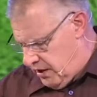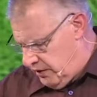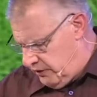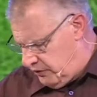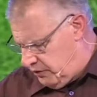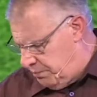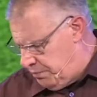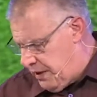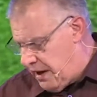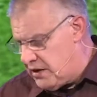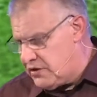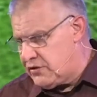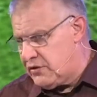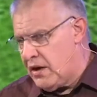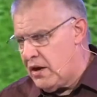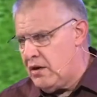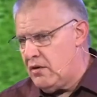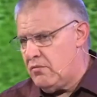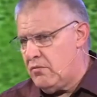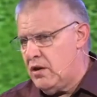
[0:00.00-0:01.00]
together. He said,
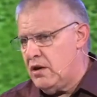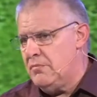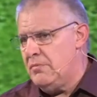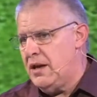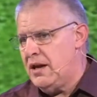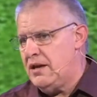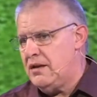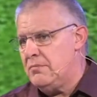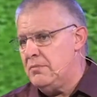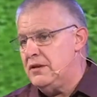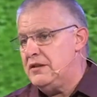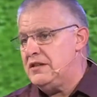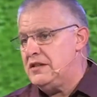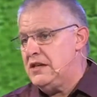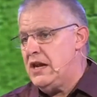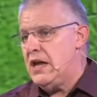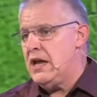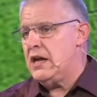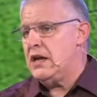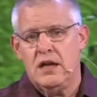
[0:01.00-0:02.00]
Pastor, I don't want to make a
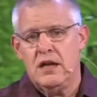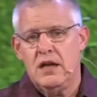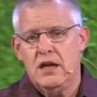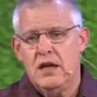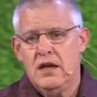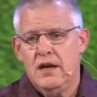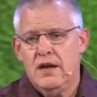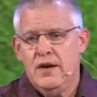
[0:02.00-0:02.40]
mistake.